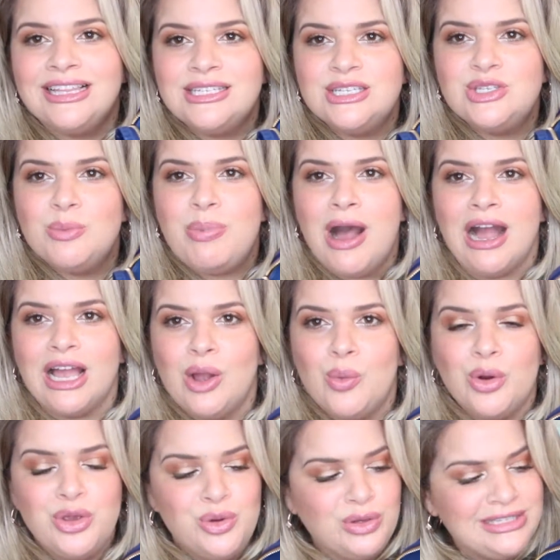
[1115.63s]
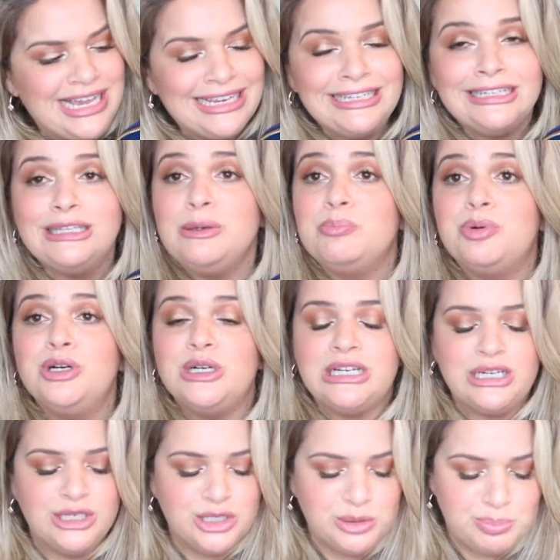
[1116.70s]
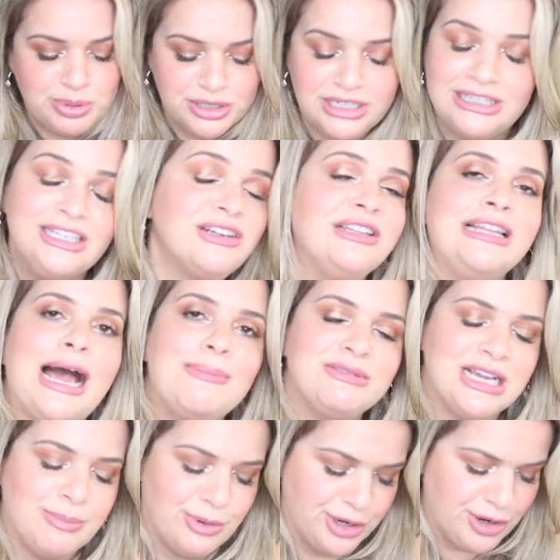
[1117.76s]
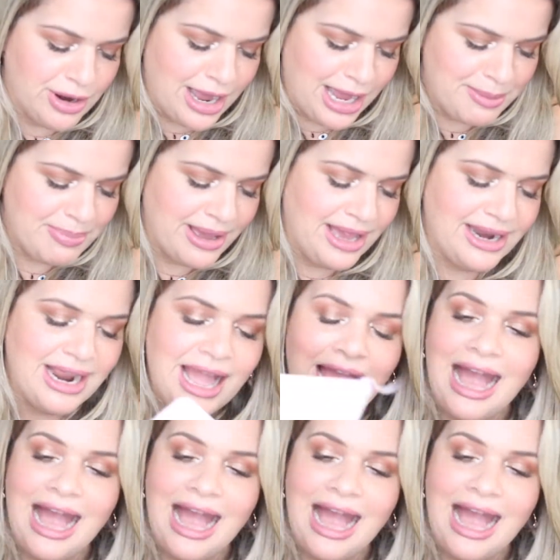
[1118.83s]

this is a pocket where you technically put could put a little laptop or your iPad.